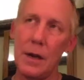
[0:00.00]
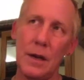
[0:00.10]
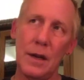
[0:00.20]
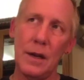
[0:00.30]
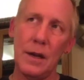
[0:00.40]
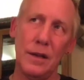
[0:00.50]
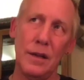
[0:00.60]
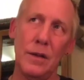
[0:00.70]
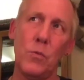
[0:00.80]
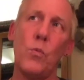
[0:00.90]

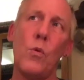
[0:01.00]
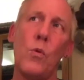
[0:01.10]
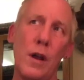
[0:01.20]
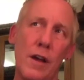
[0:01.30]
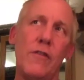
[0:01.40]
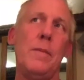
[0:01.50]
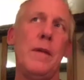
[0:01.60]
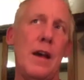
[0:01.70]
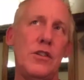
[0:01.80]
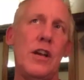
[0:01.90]
One
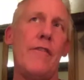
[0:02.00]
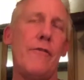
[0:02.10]
of them, yeah.